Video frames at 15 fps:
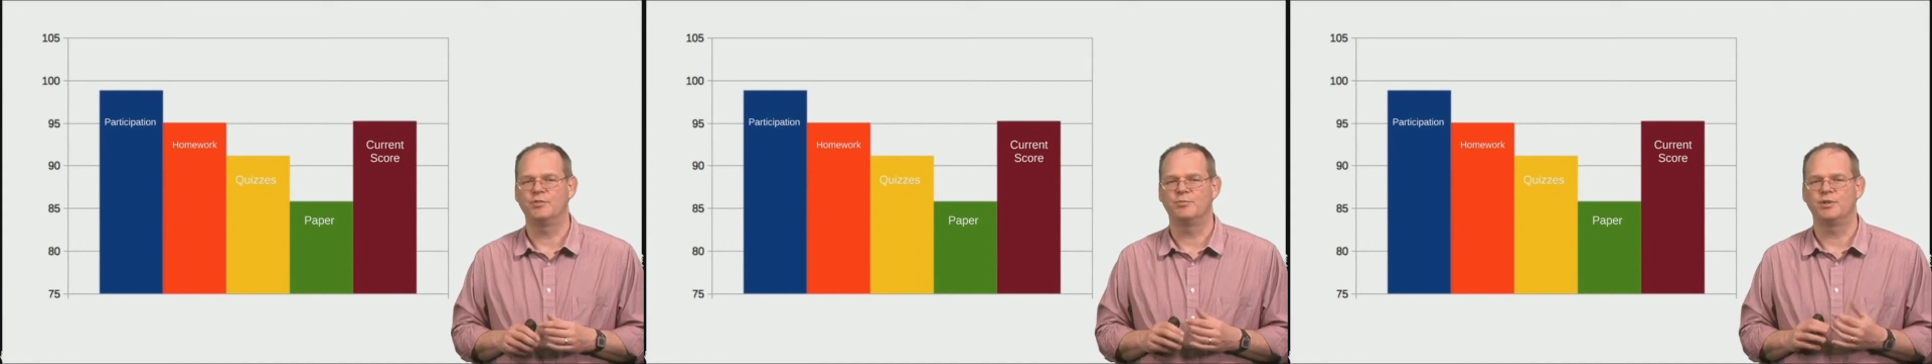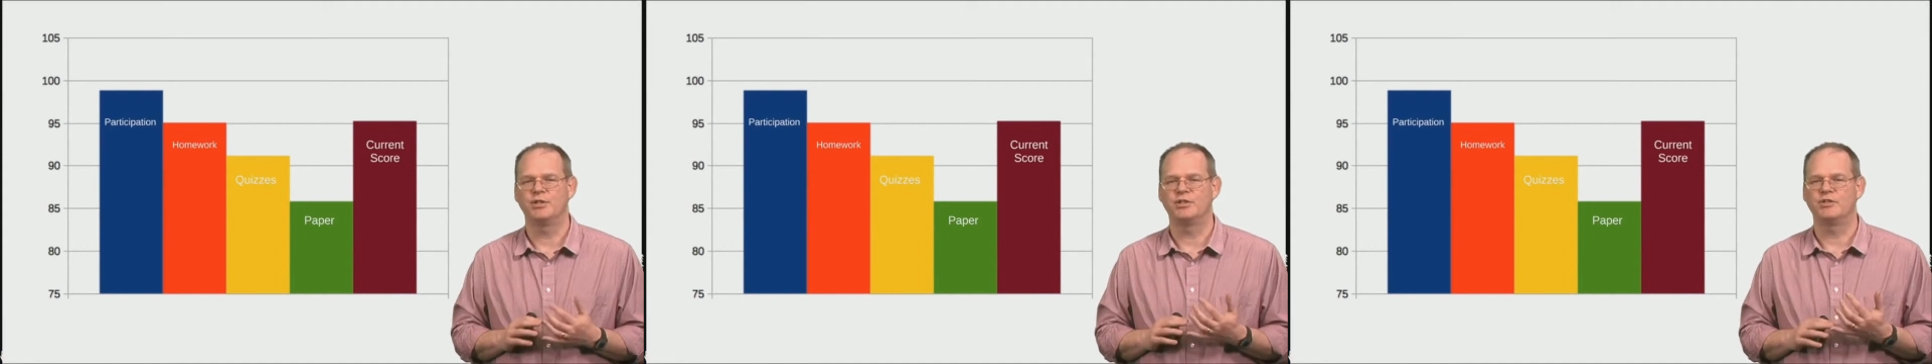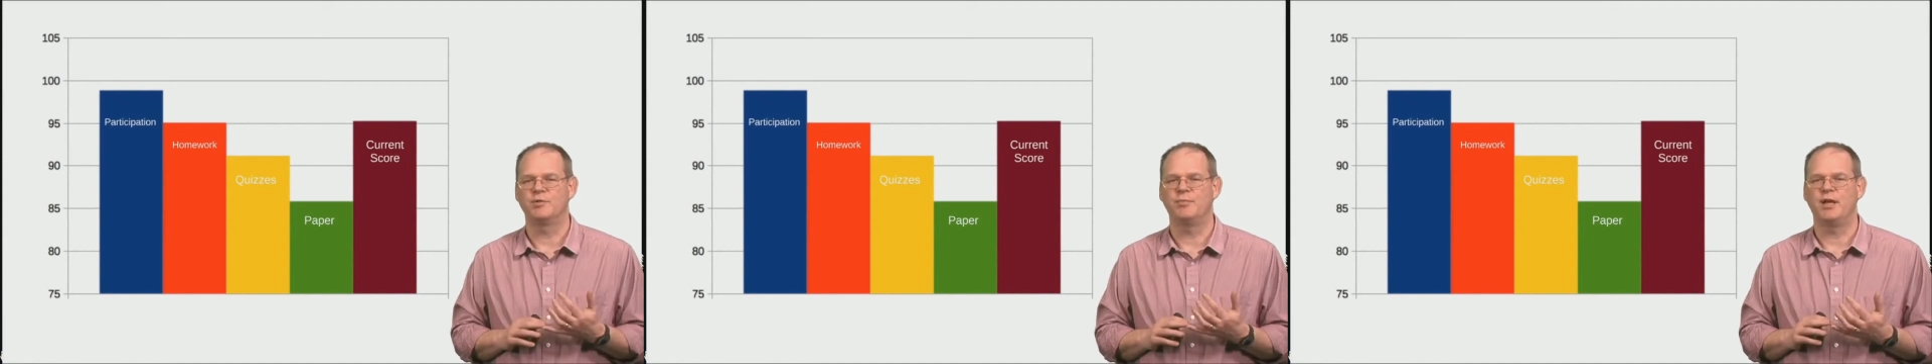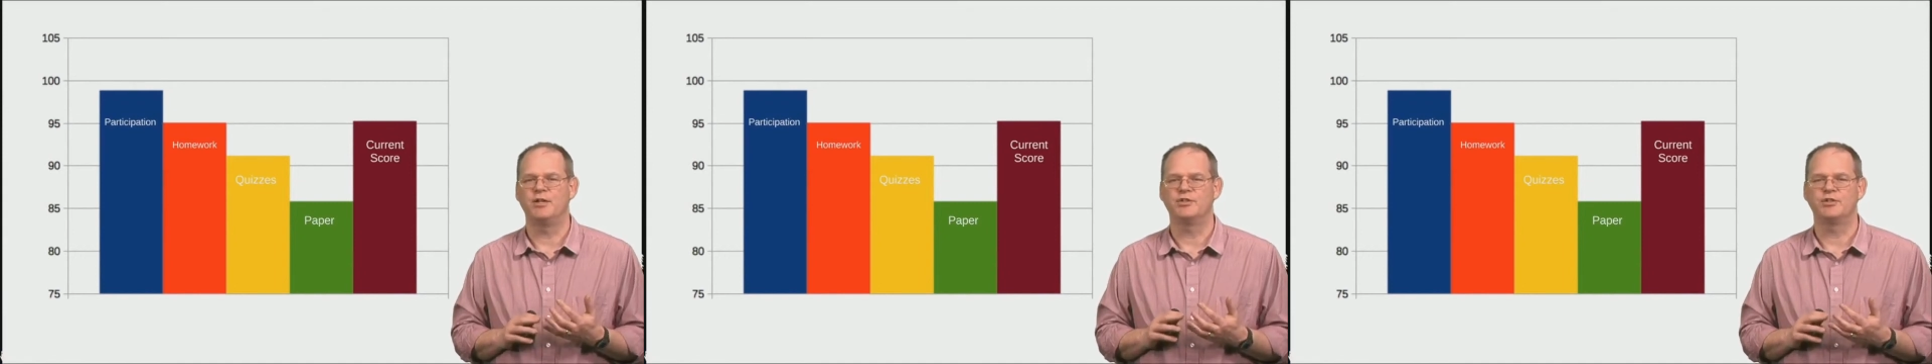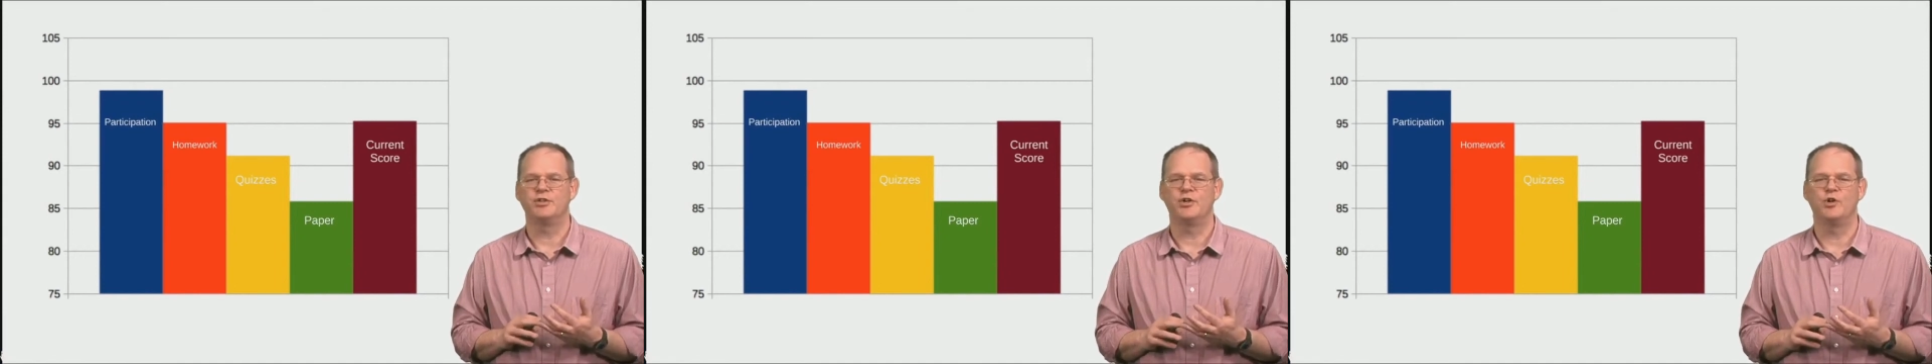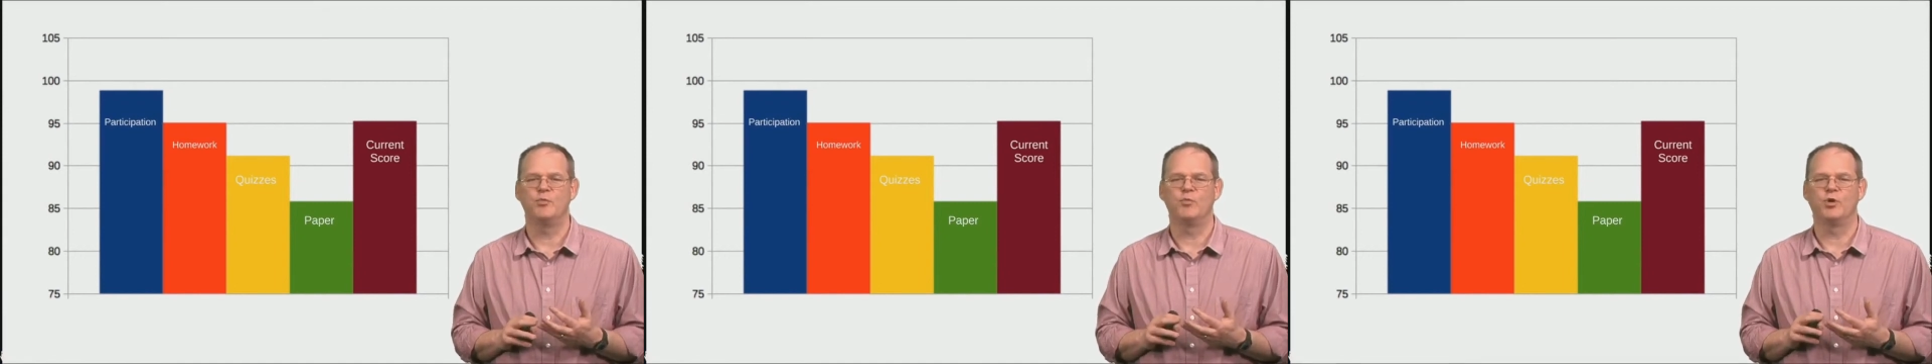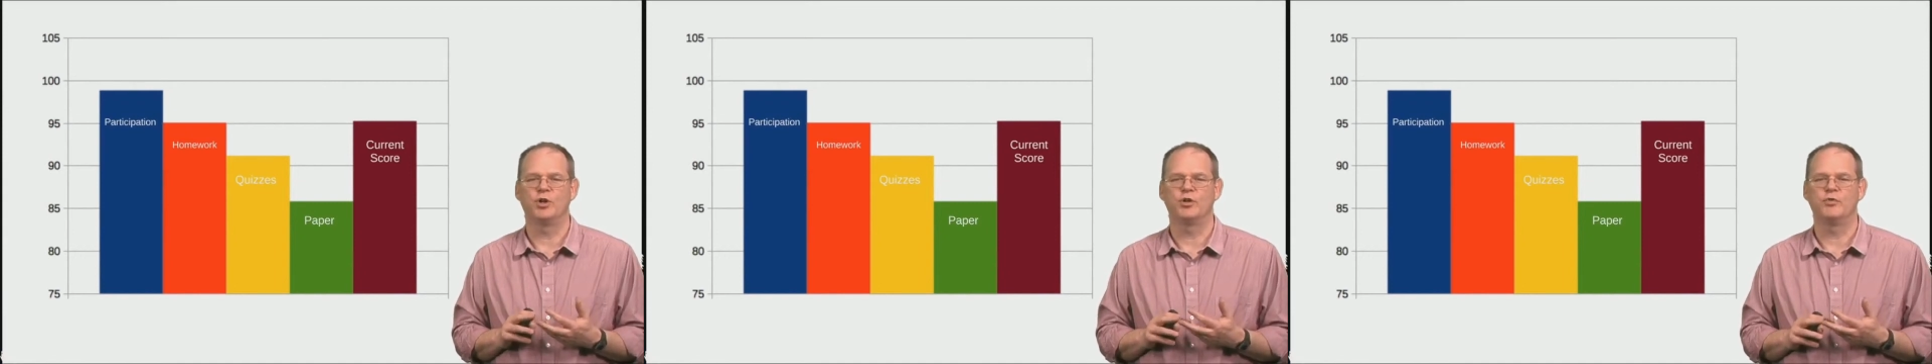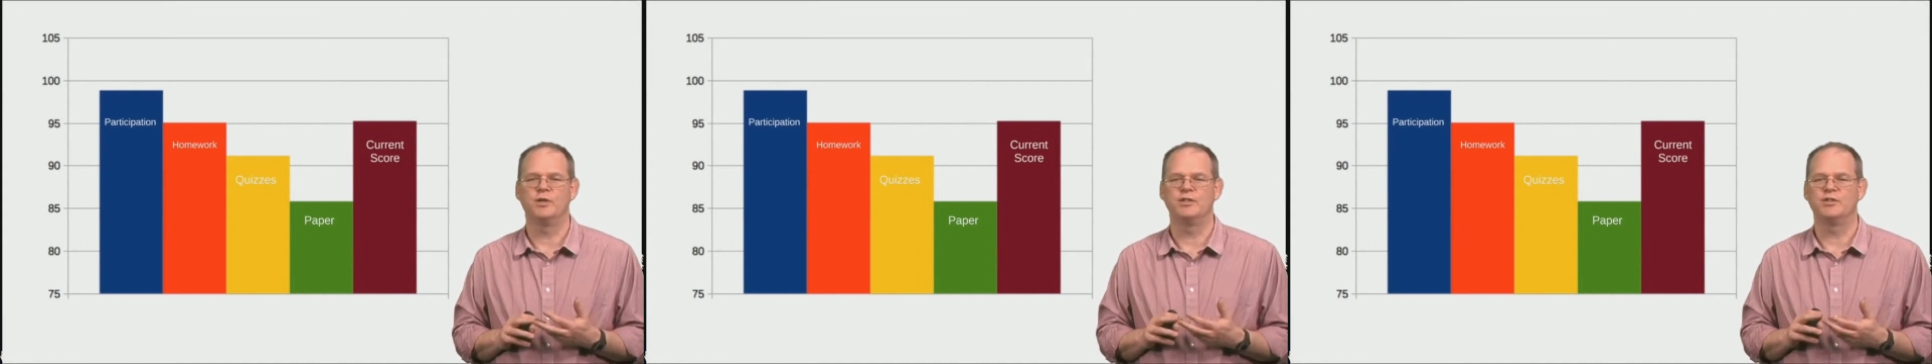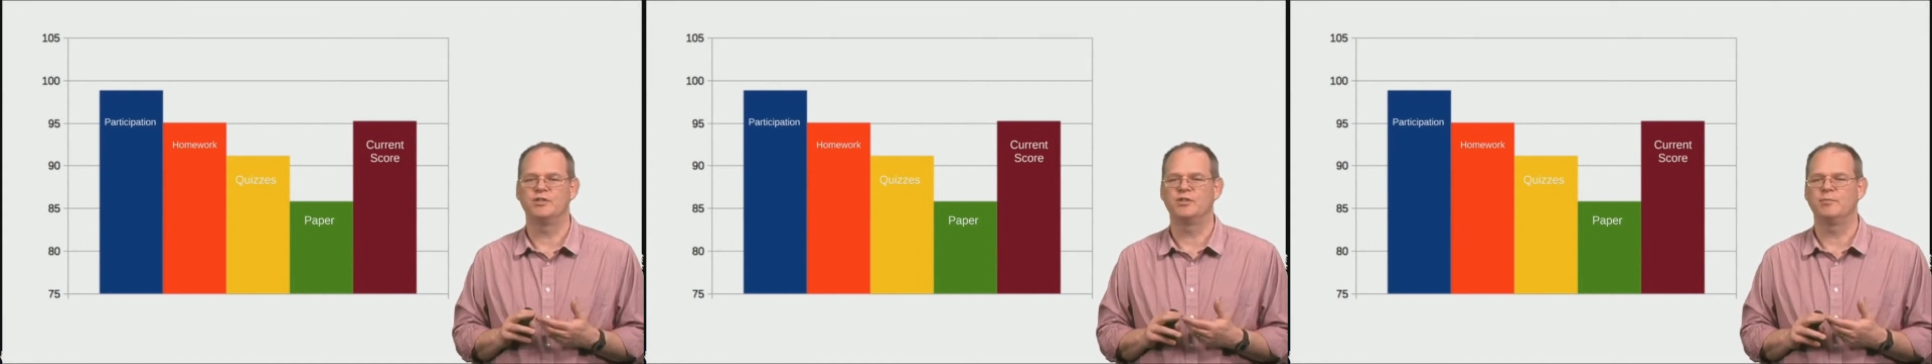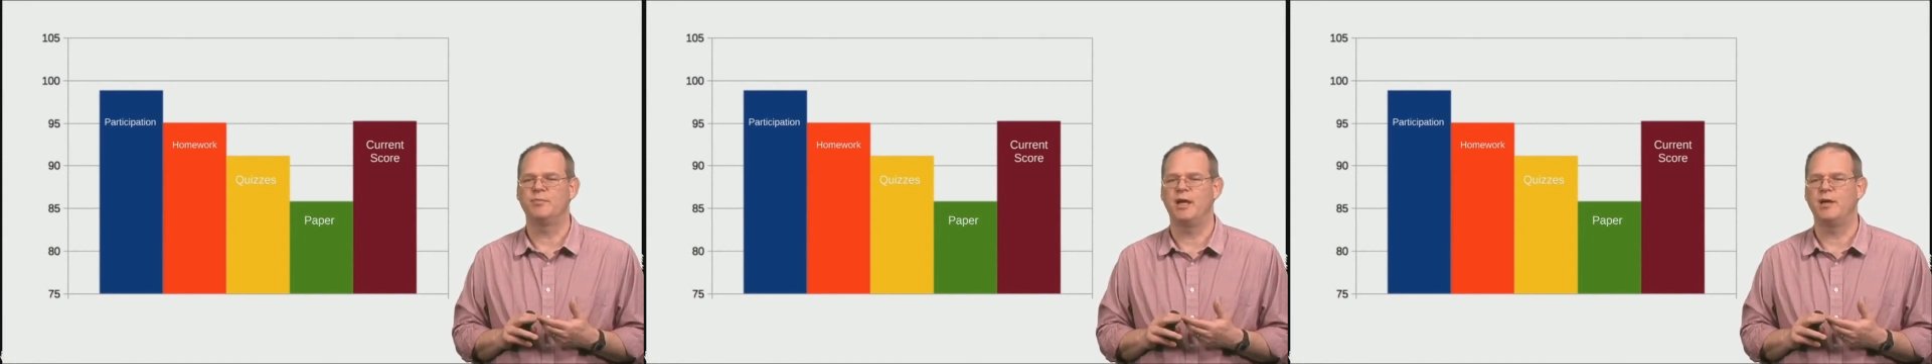participation, homework, quizzes,
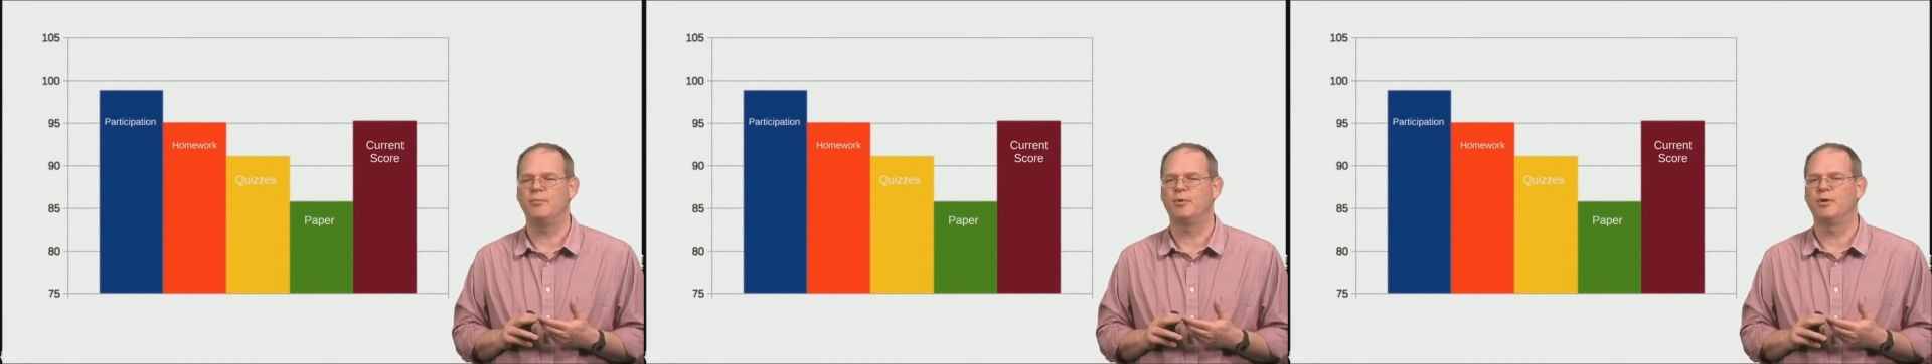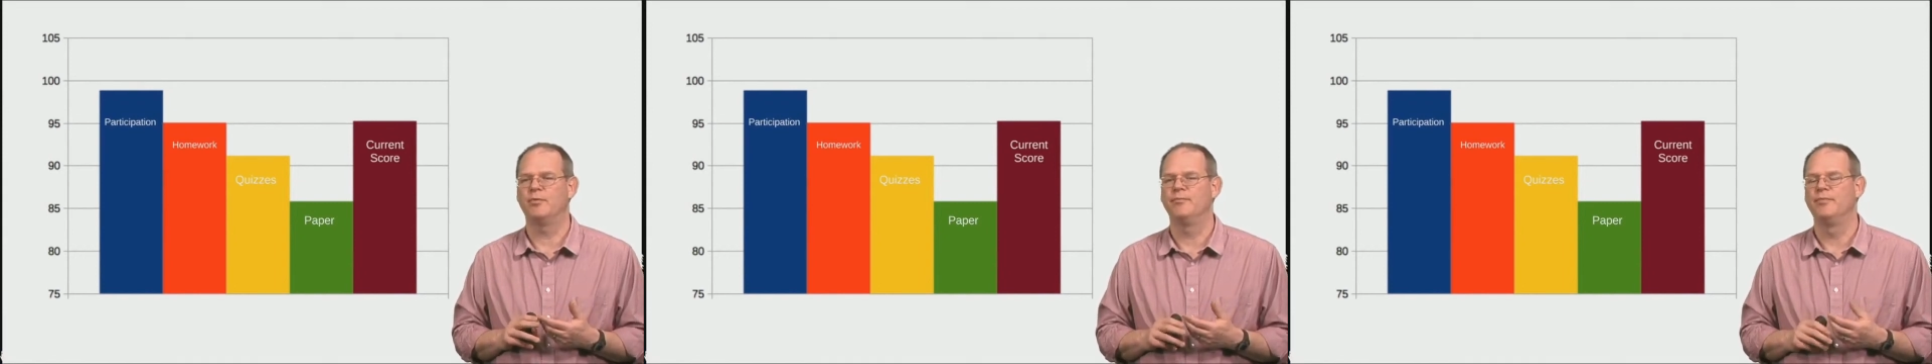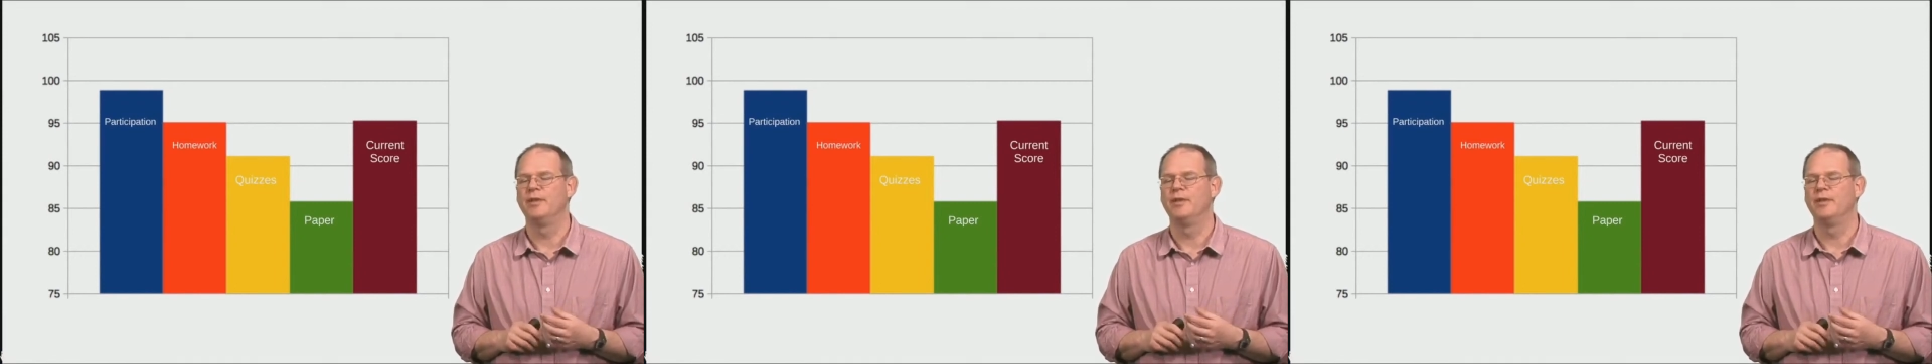and paper.